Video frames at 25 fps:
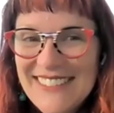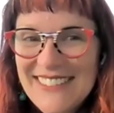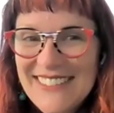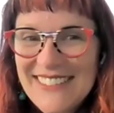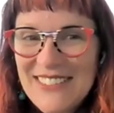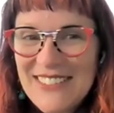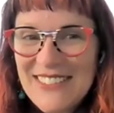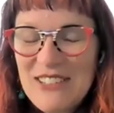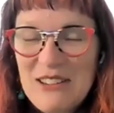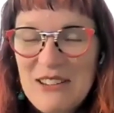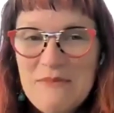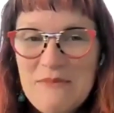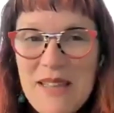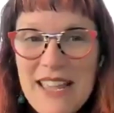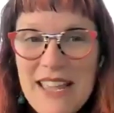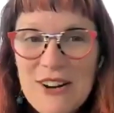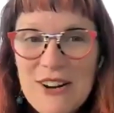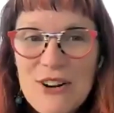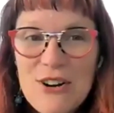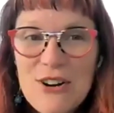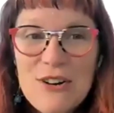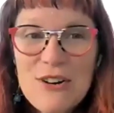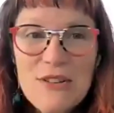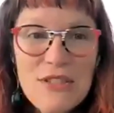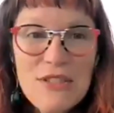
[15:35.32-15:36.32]
You can make
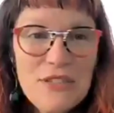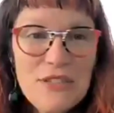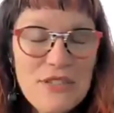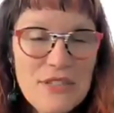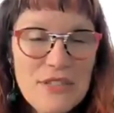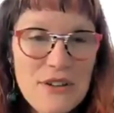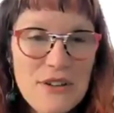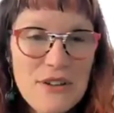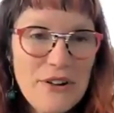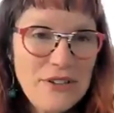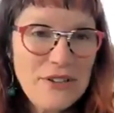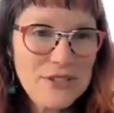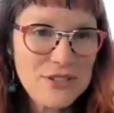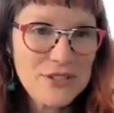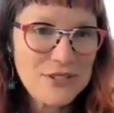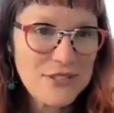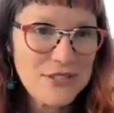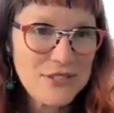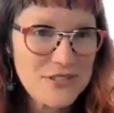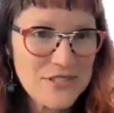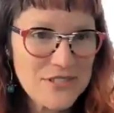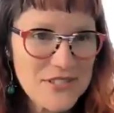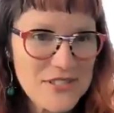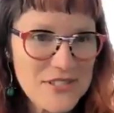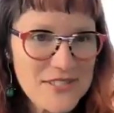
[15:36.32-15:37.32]
earth
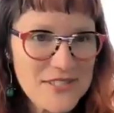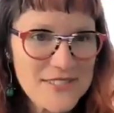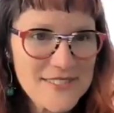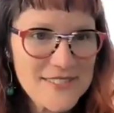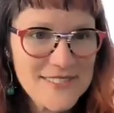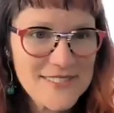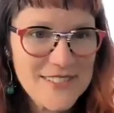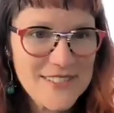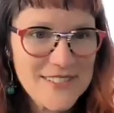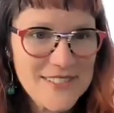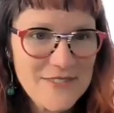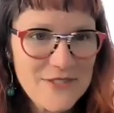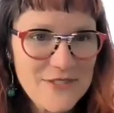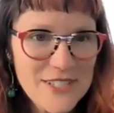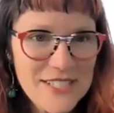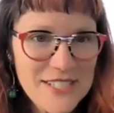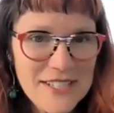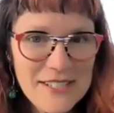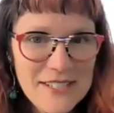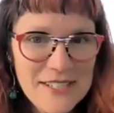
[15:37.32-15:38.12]
altars every